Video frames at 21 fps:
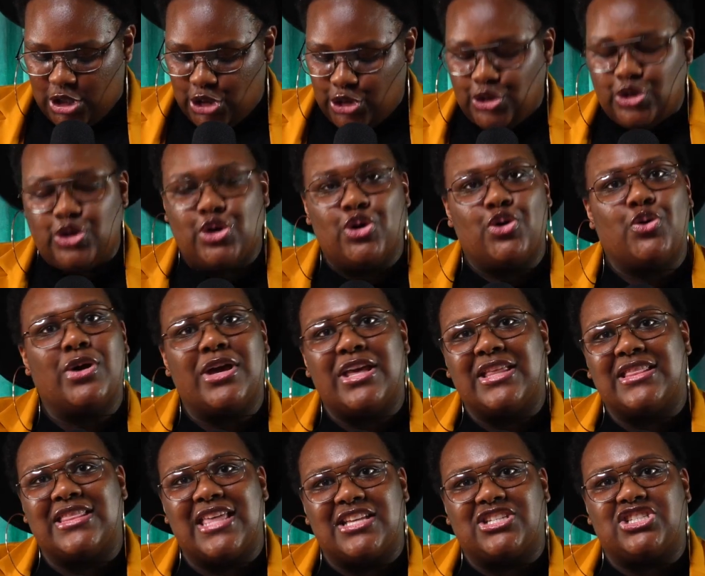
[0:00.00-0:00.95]

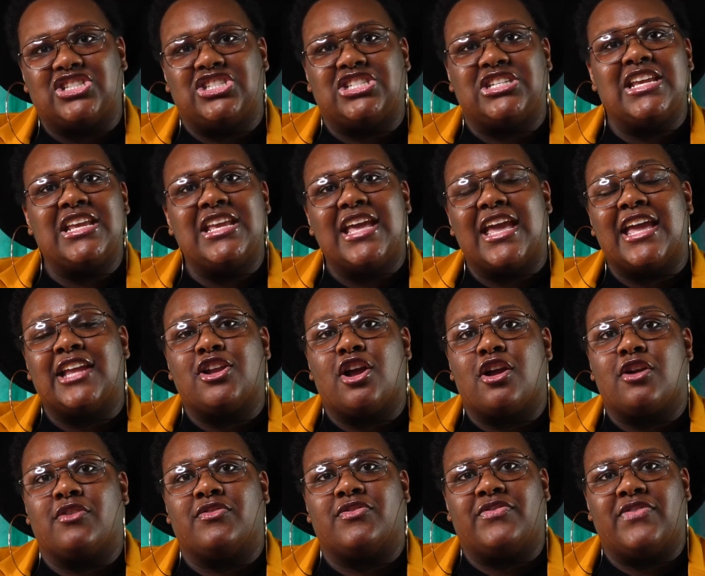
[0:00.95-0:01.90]
knowing that she and
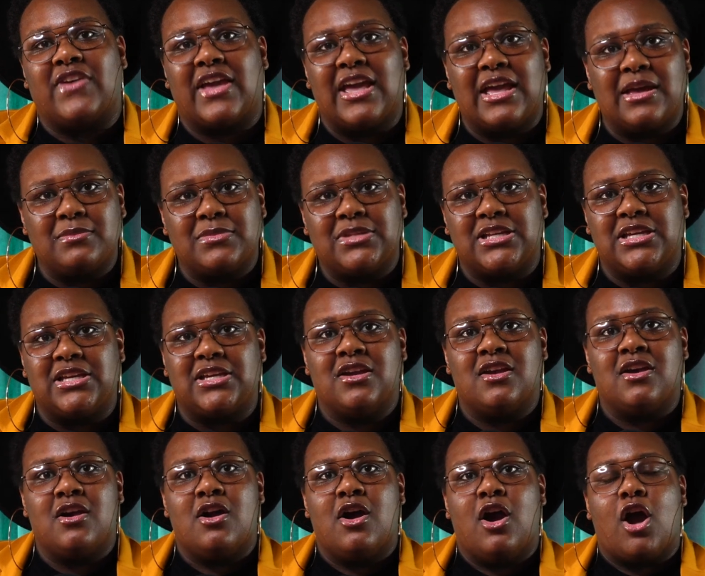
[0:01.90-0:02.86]
her family
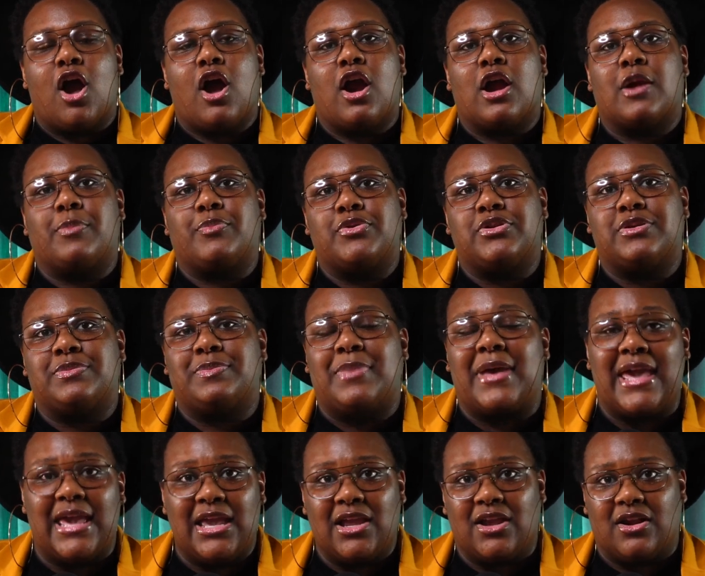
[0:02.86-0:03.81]
are
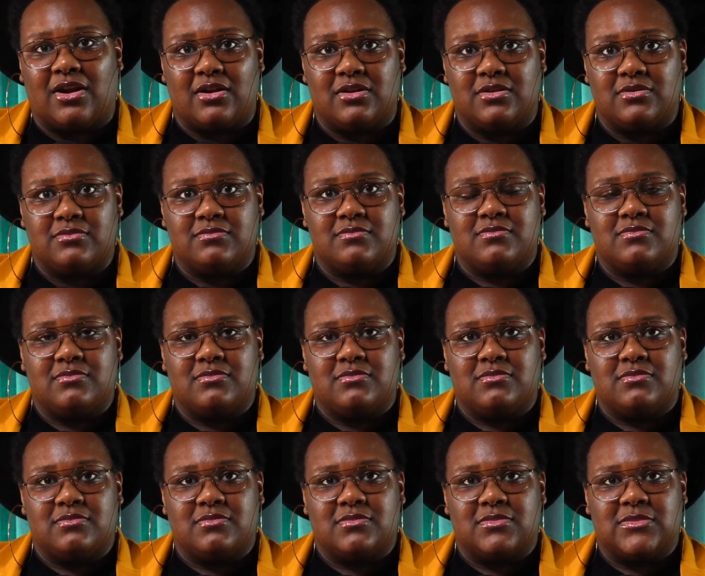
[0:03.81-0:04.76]
prepared.
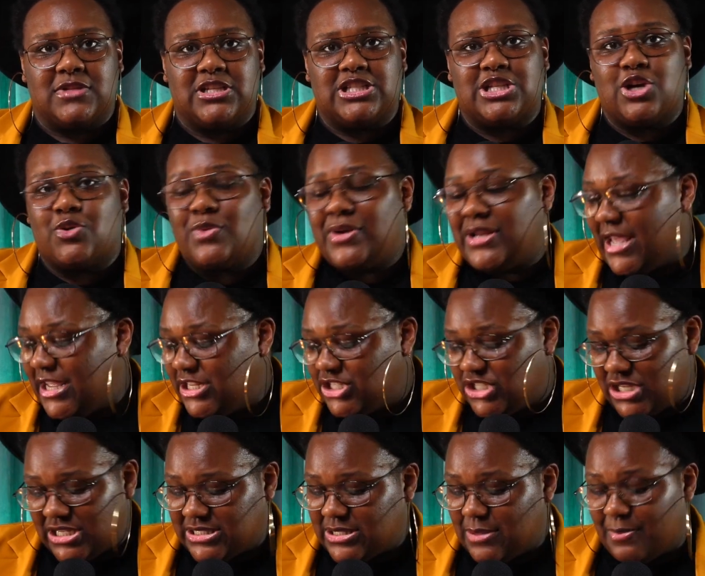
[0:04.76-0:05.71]
So it ain't
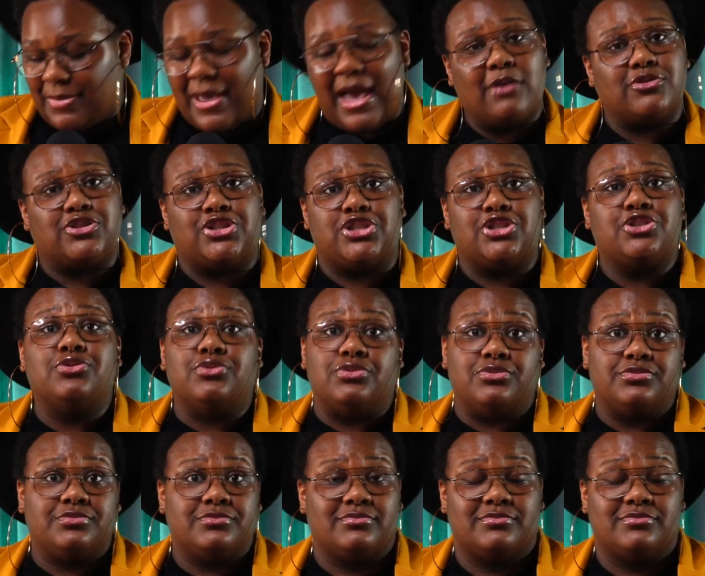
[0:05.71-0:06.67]
just about you.